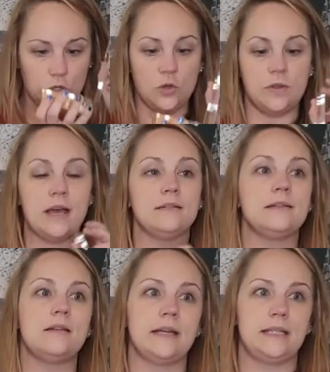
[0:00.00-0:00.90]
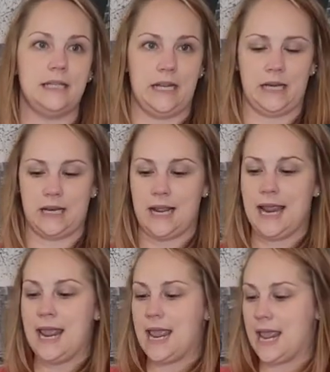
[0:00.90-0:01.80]
2019
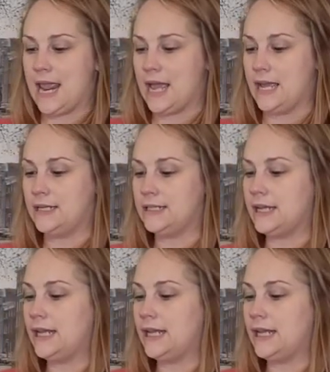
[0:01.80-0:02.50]
and